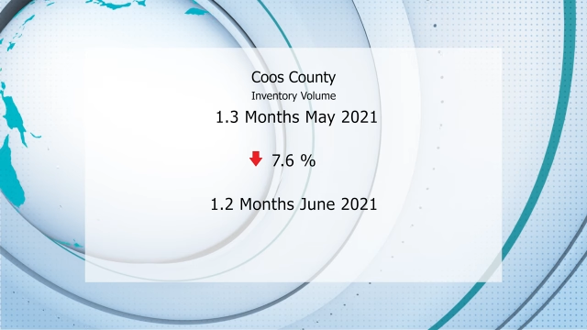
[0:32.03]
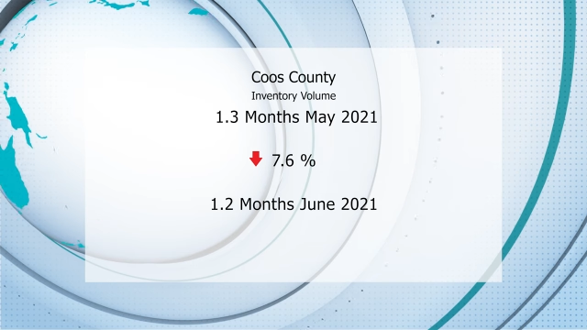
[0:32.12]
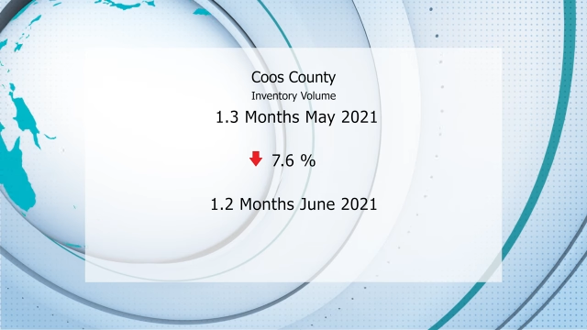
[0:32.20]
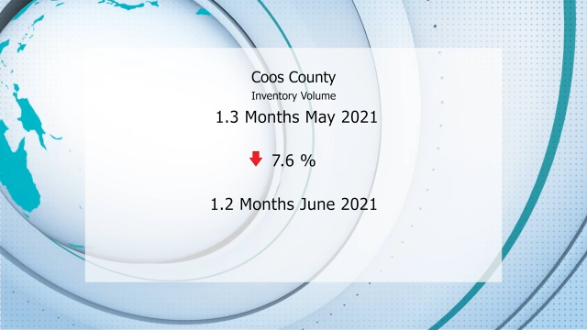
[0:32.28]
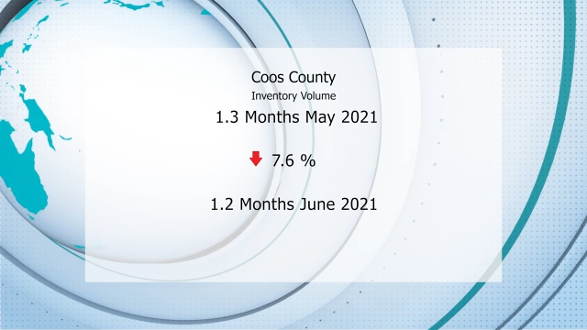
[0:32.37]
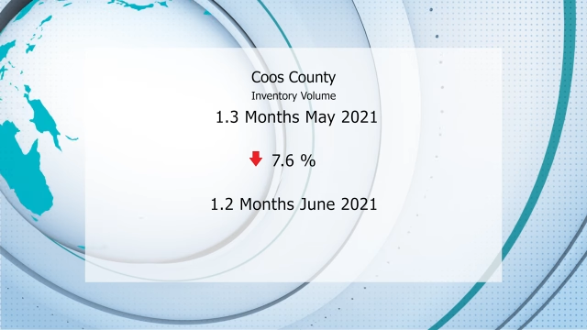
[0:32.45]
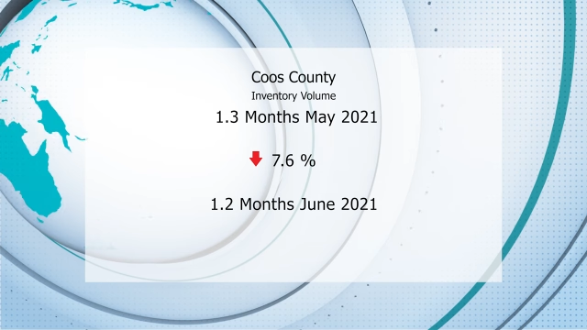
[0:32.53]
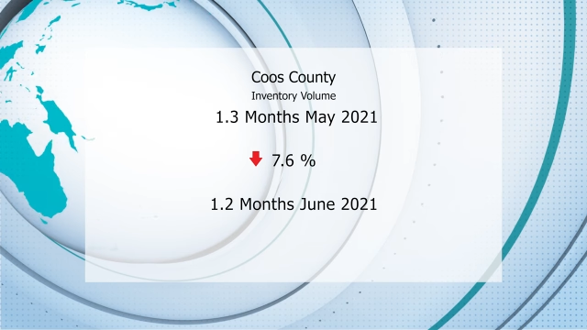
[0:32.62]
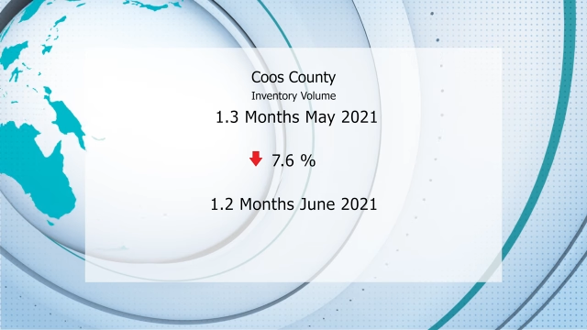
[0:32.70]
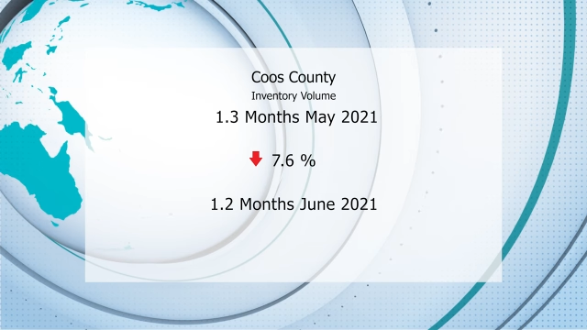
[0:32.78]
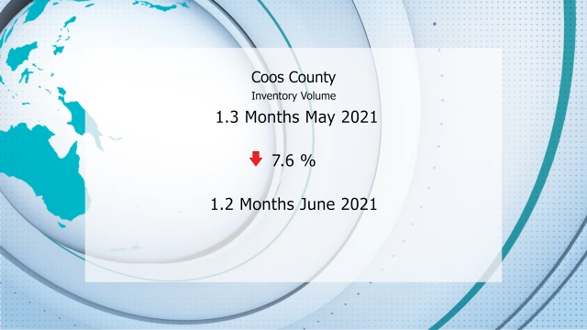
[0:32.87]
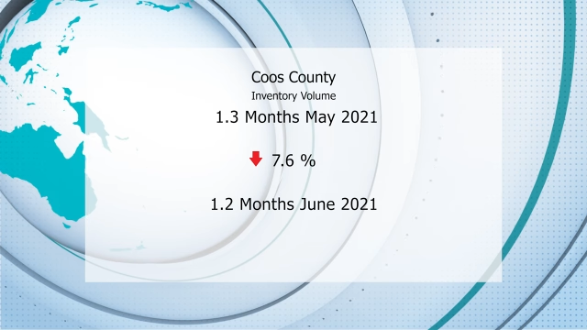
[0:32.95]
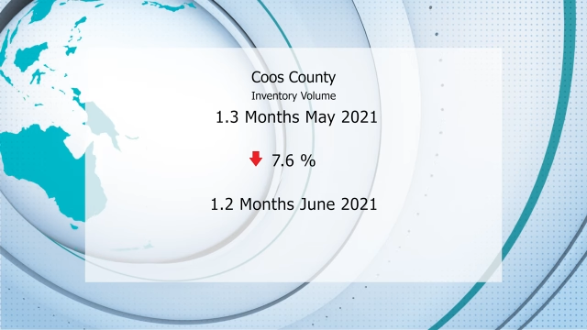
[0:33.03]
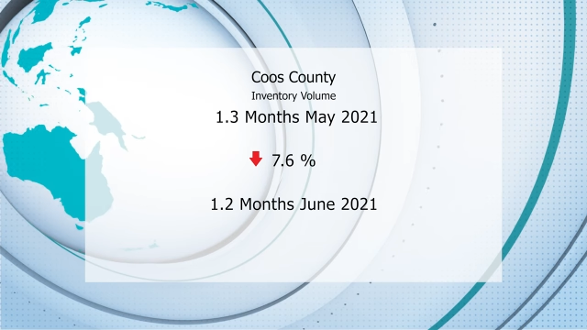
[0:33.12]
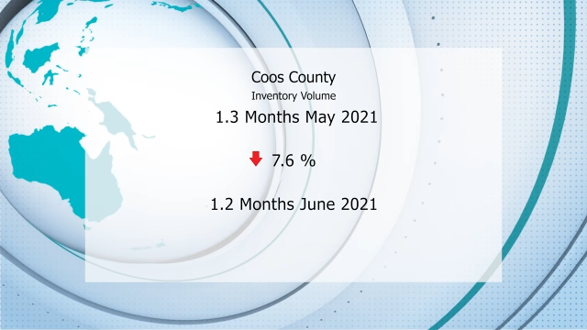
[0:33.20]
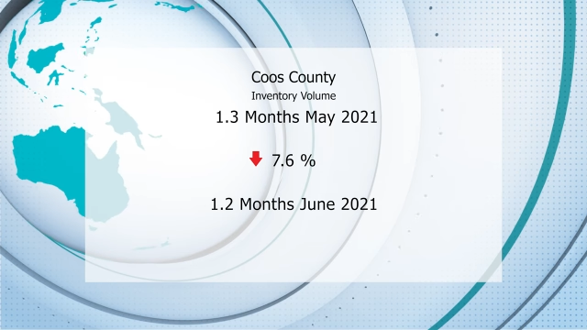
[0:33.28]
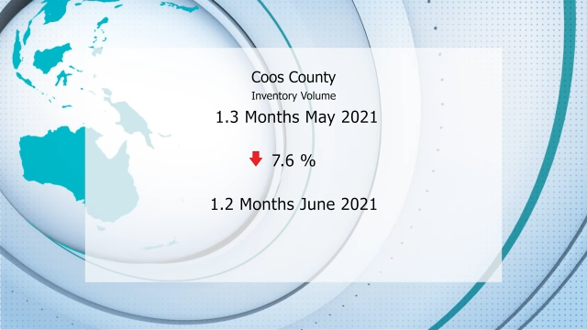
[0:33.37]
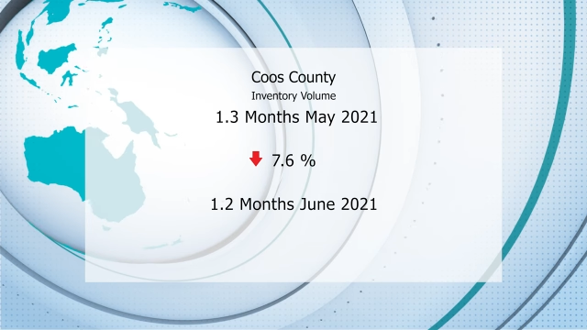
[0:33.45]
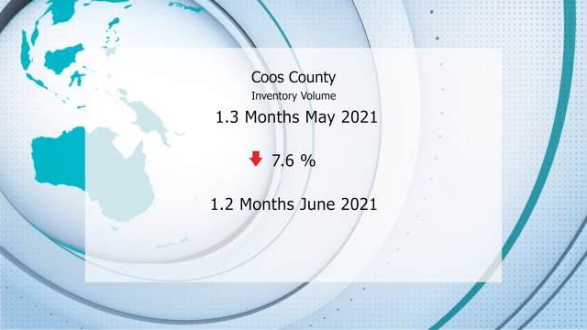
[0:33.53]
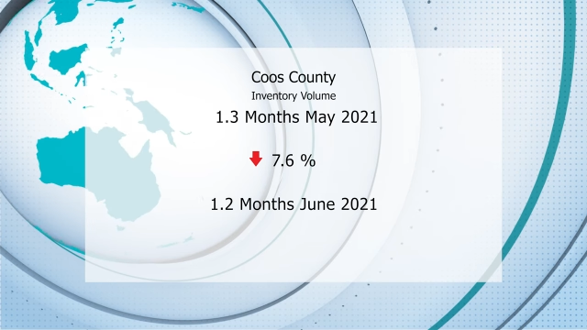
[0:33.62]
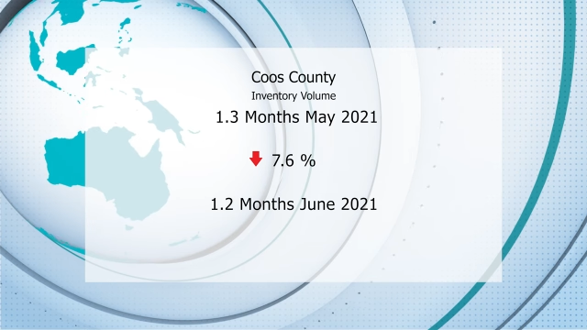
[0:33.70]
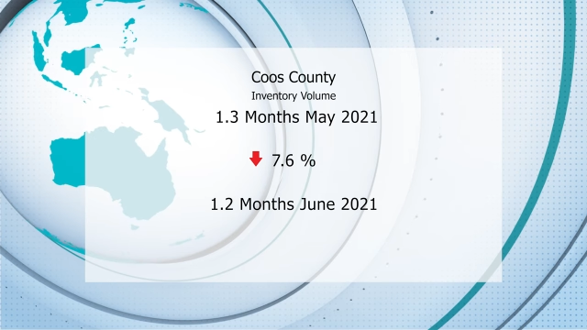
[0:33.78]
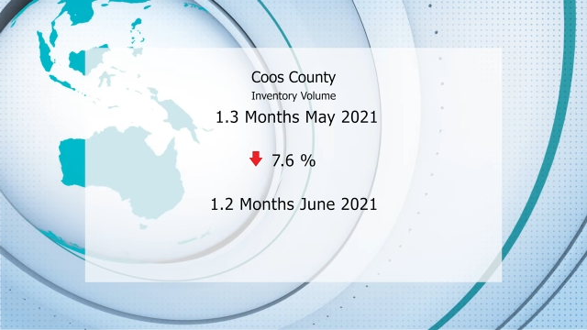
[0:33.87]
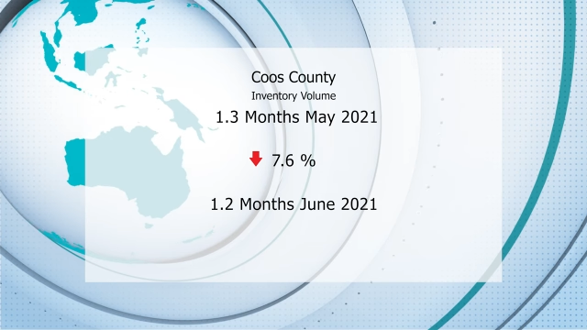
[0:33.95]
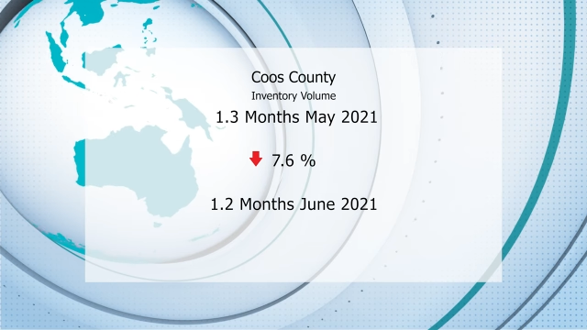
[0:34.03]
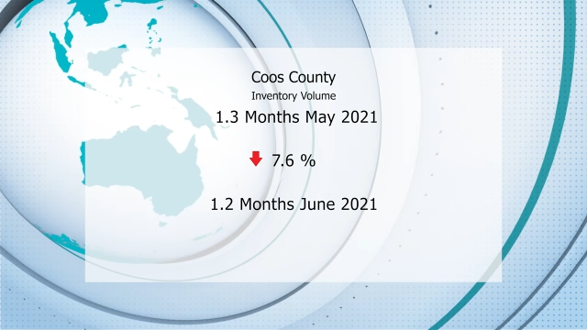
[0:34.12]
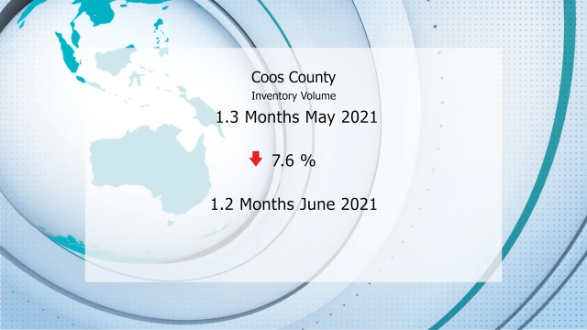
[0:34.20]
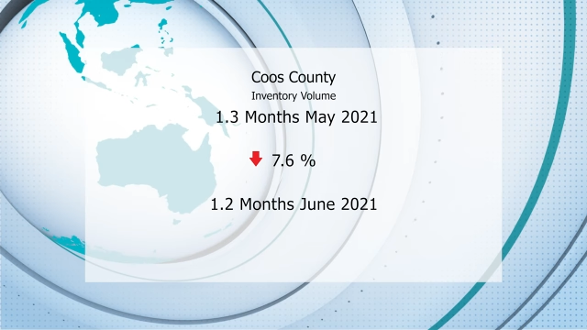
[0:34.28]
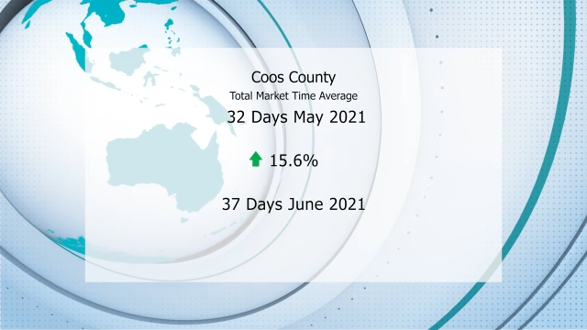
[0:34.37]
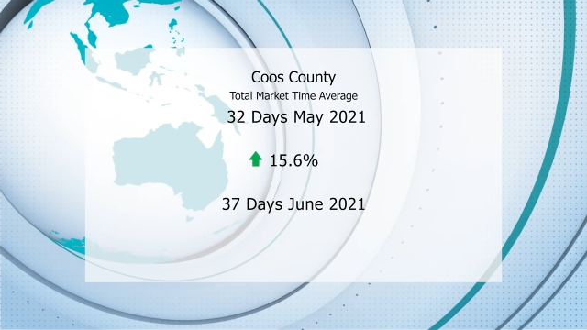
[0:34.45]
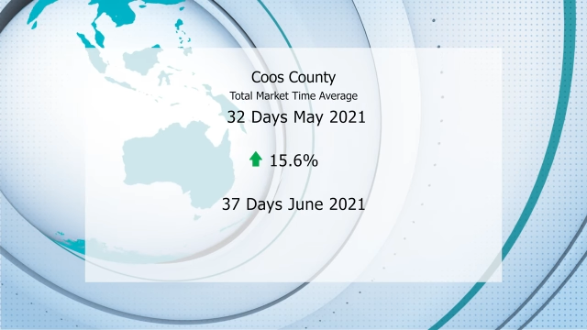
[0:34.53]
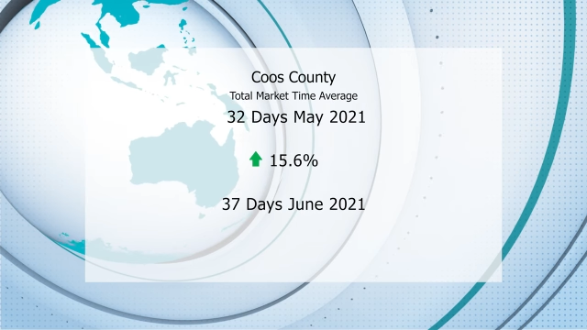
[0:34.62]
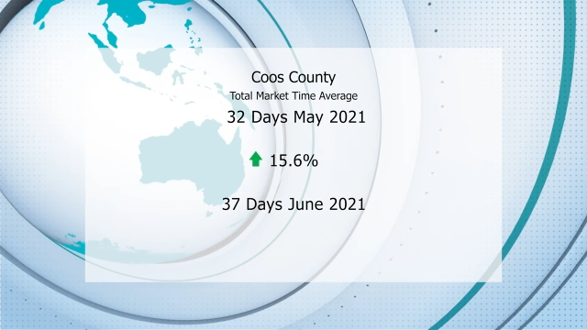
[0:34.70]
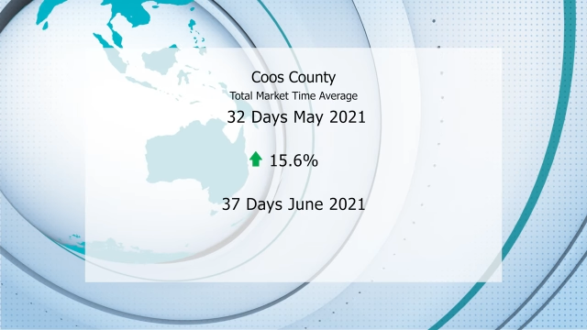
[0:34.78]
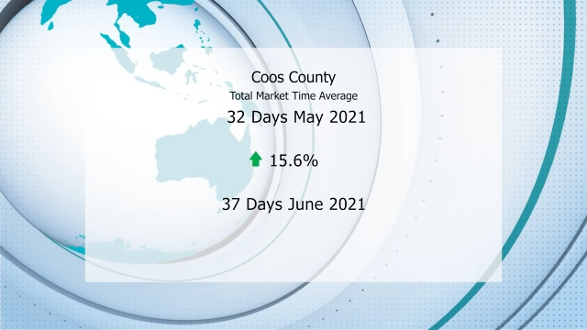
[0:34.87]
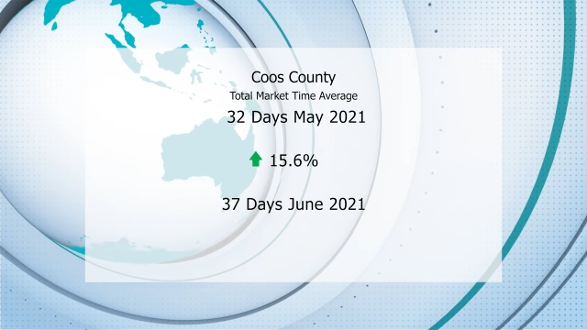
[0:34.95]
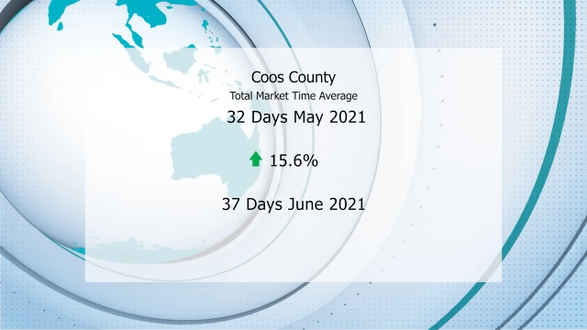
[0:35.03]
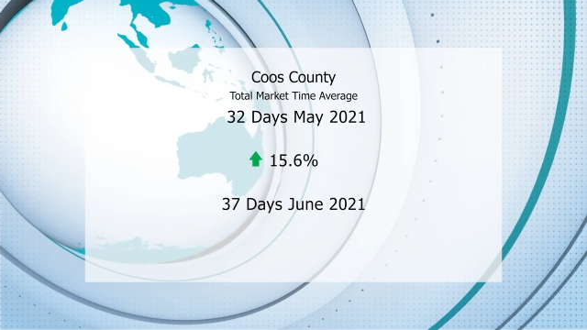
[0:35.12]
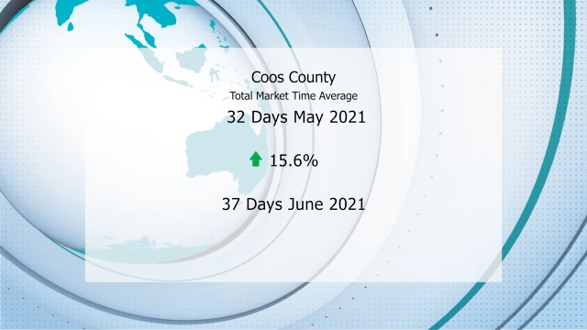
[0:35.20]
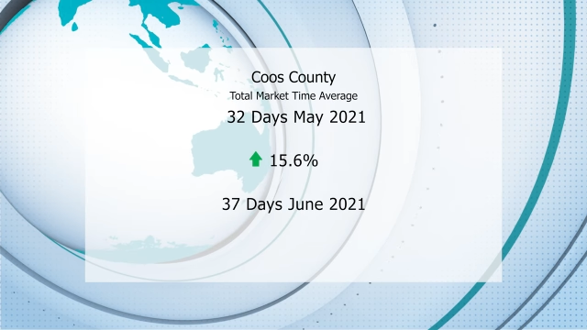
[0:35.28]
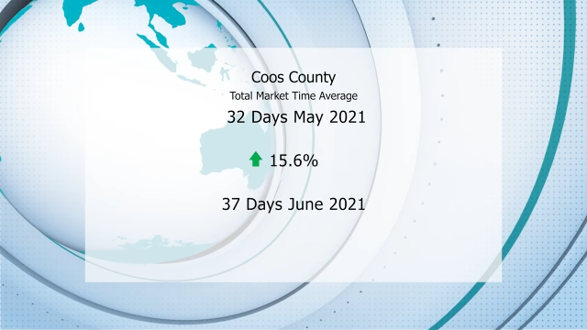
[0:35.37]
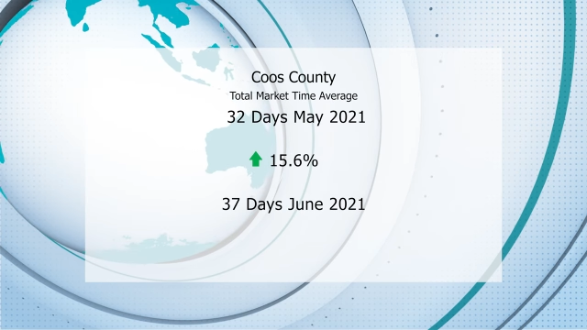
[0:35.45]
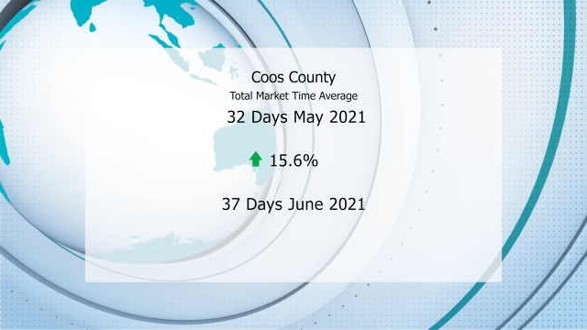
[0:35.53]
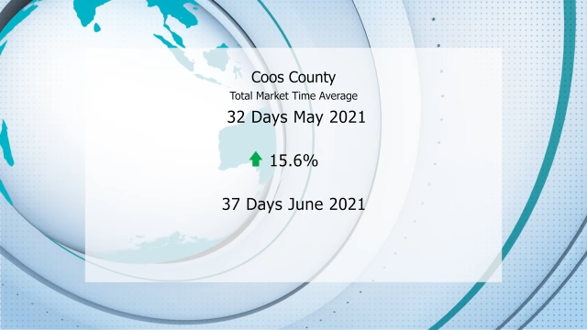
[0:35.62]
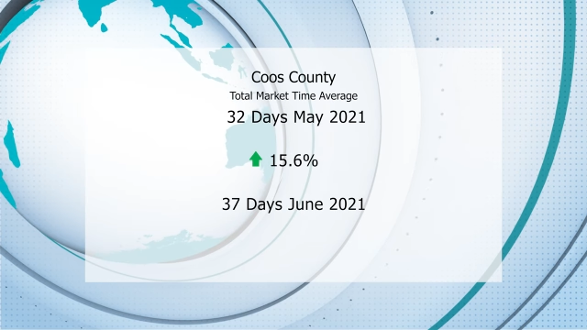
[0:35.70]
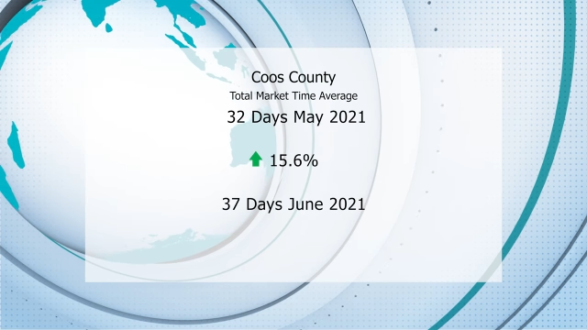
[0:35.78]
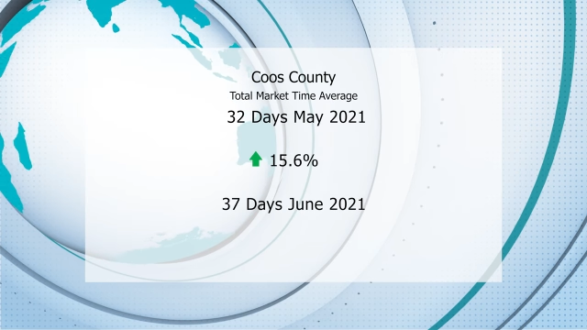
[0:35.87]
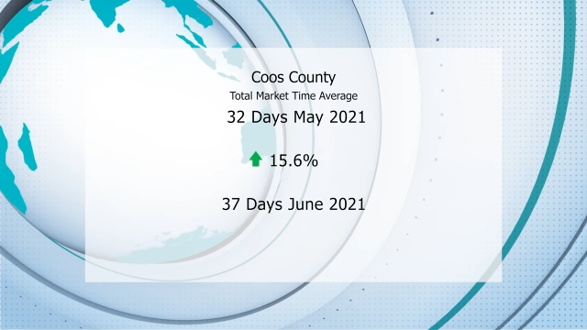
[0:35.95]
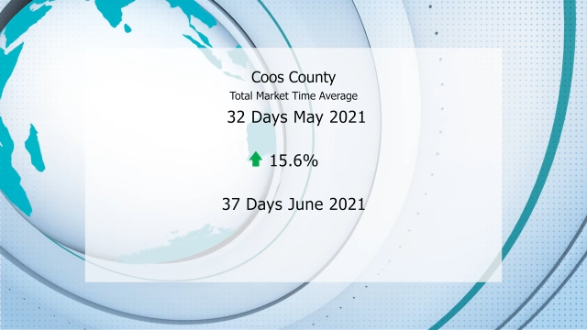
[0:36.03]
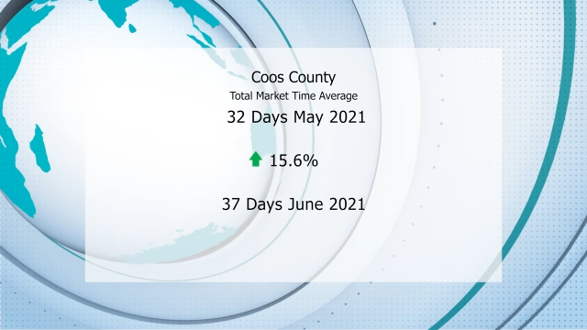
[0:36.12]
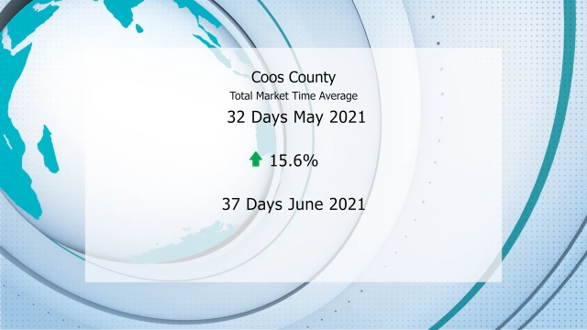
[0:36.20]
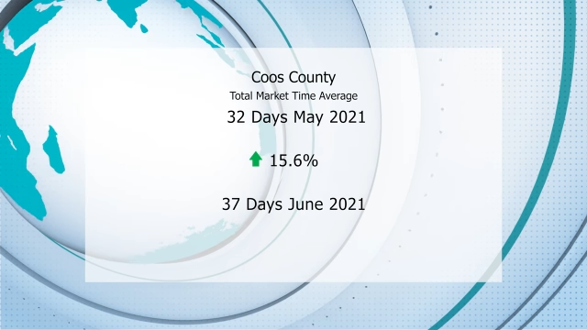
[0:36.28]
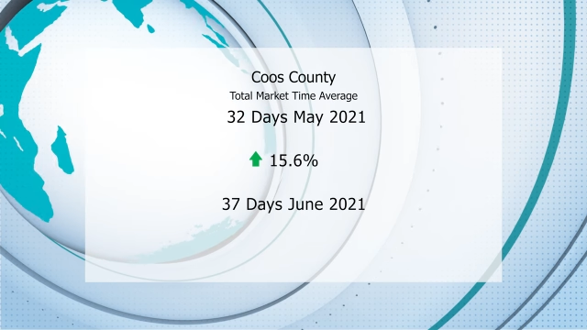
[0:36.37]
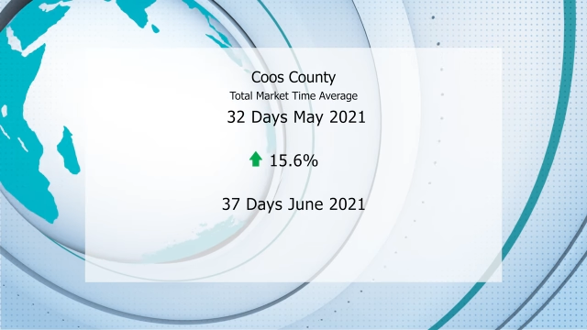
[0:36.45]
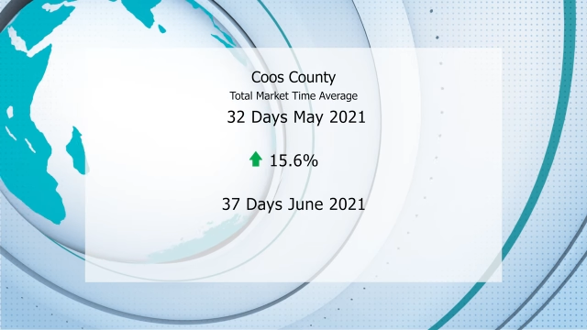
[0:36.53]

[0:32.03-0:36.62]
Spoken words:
No face is visible, so there are no lips to read.